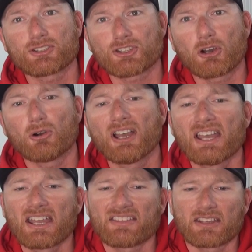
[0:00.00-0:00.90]
show,
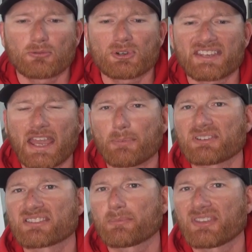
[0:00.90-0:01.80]
and then
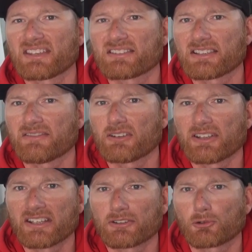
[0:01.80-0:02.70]
recapping some things even
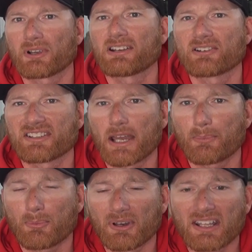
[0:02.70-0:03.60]
in greater
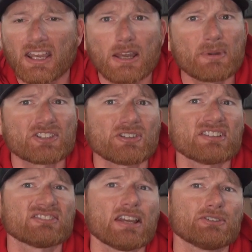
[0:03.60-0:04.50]
depth. But make sure you
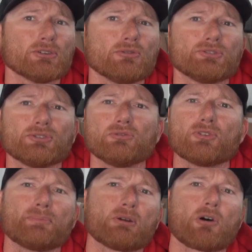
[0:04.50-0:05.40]
stay tuned to
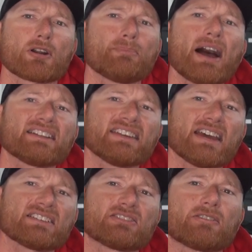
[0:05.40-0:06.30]
the Big Water
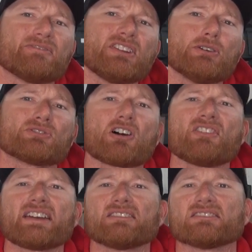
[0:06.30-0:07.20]
Podcast, our videos, all
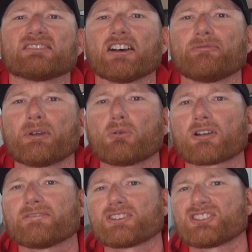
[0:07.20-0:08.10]
that good stuff,
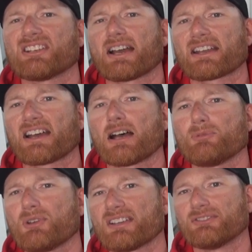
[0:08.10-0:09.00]
bigwaterfishing.com.
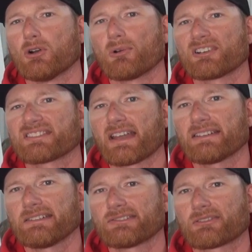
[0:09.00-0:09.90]
You guys know where it's at,
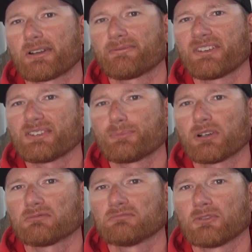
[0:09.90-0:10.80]
Instagram,
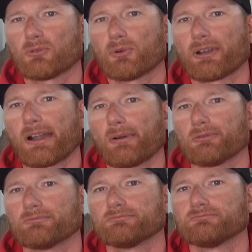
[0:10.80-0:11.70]
Facebook. We're
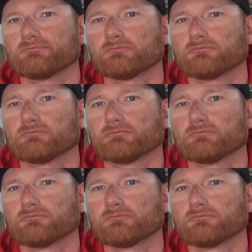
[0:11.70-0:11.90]
out.